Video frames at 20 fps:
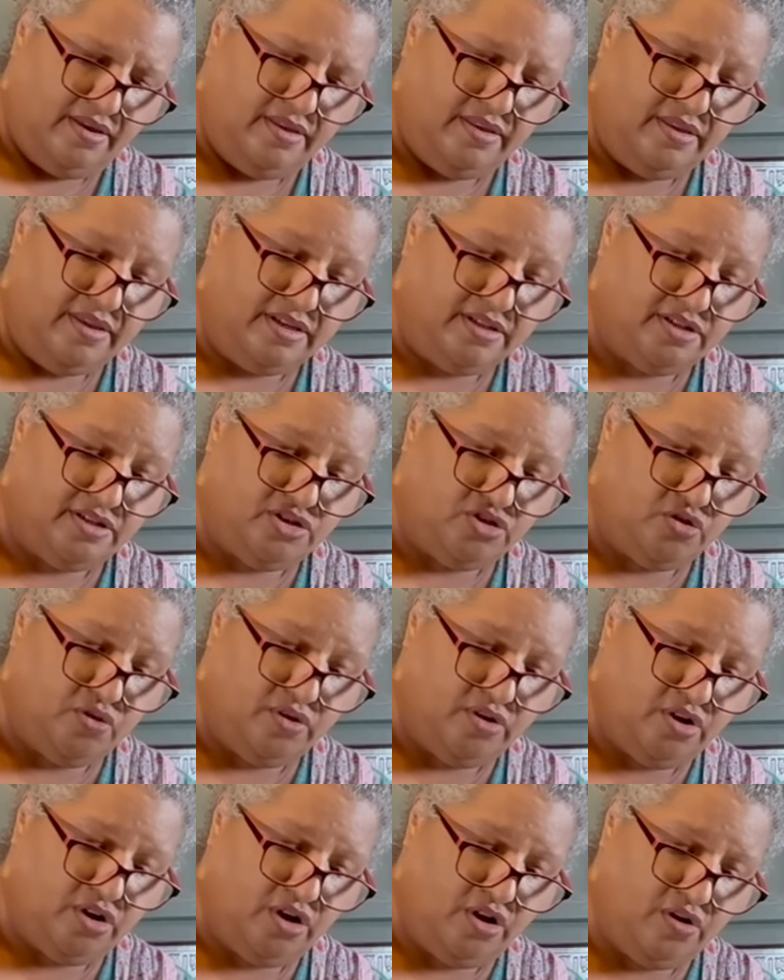This is
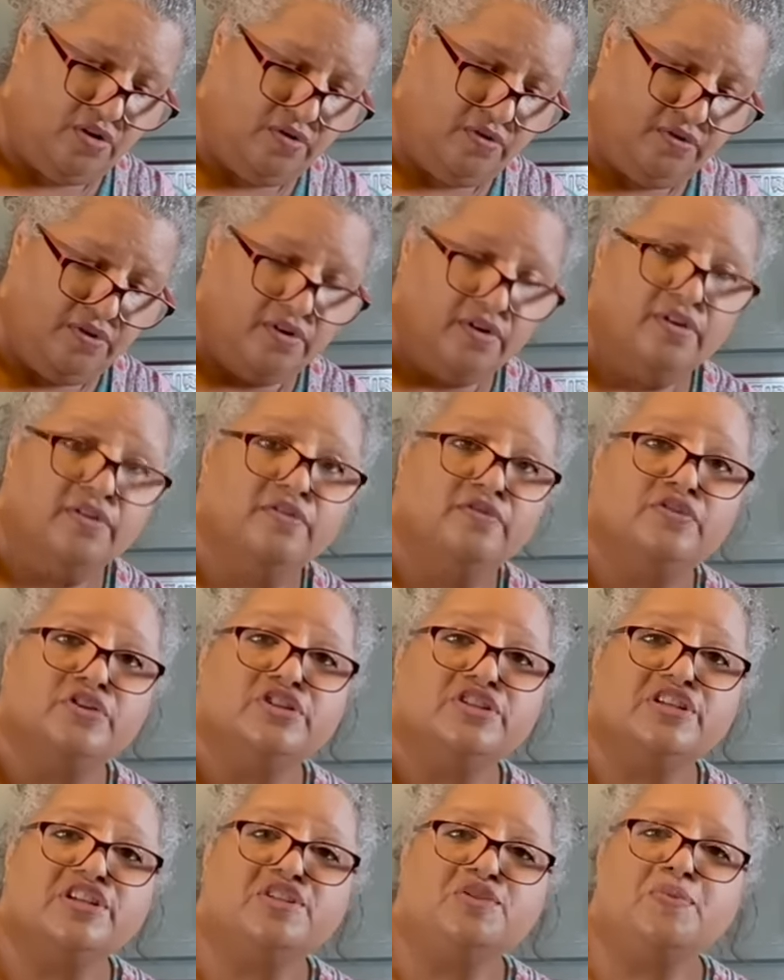going to go for
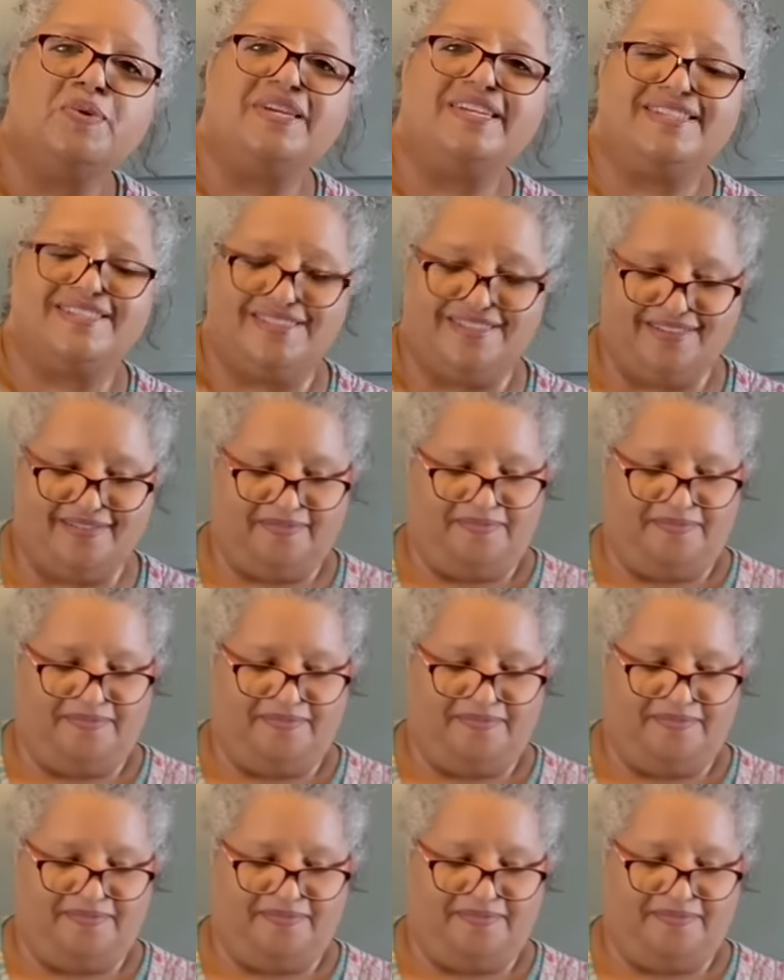6 weeks.